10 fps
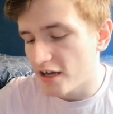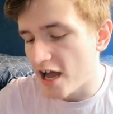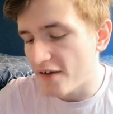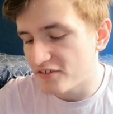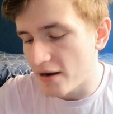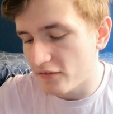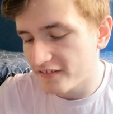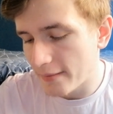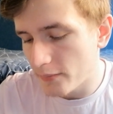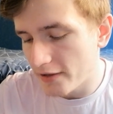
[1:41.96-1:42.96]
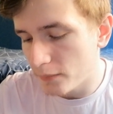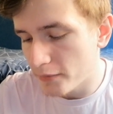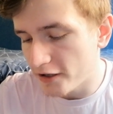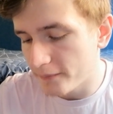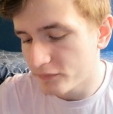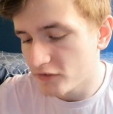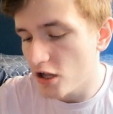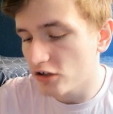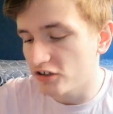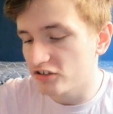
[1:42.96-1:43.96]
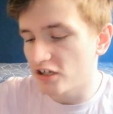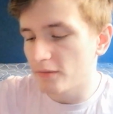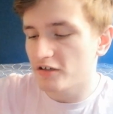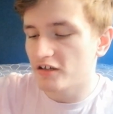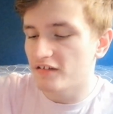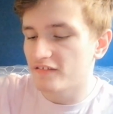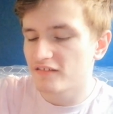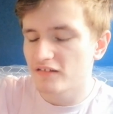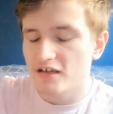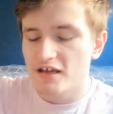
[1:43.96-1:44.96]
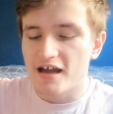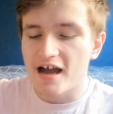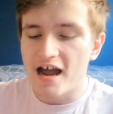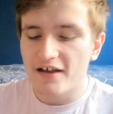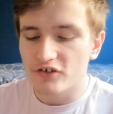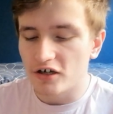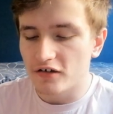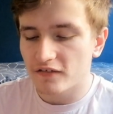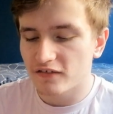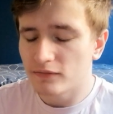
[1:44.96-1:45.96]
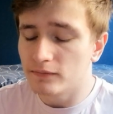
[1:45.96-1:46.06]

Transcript: half an hour to get my meal, but all good though because I've got